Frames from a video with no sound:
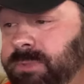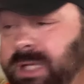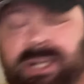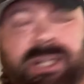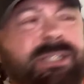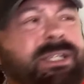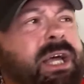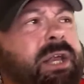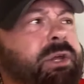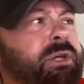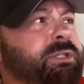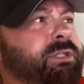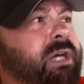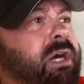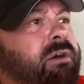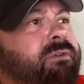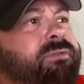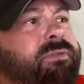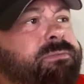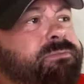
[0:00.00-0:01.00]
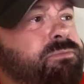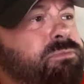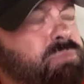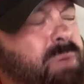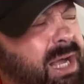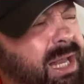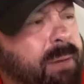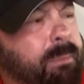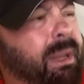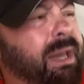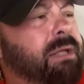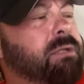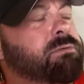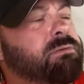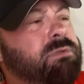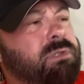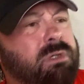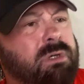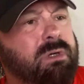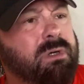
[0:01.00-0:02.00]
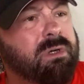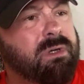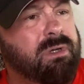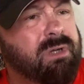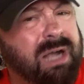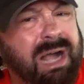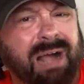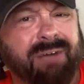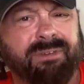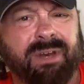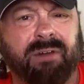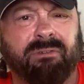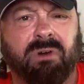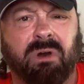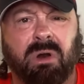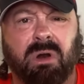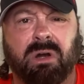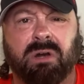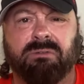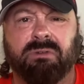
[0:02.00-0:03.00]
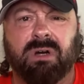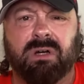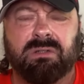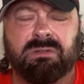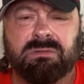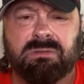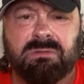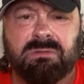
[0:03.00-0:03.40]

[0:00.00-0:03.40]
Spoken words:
And you say to yourself, wait a minute. I've never heard of a